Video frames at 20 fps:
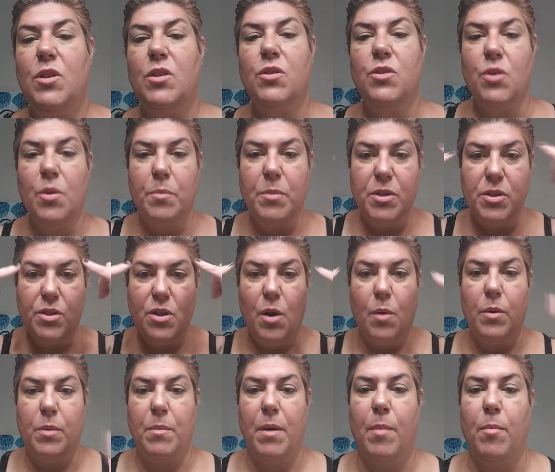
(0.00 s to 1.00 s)
So I'm going to start
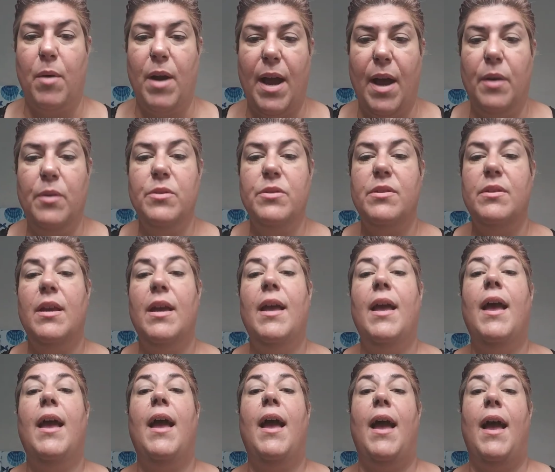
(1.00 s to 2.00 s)
with my brows,
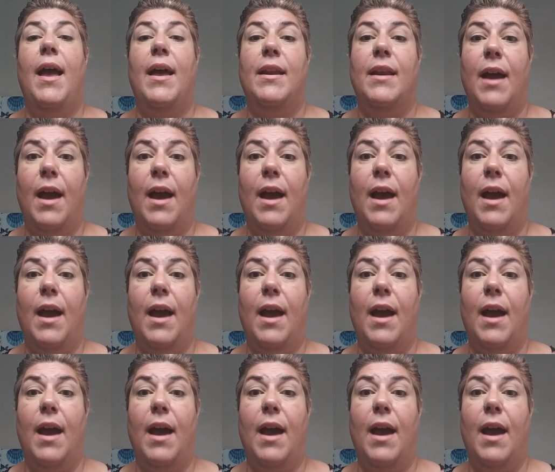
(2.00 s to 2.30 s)
and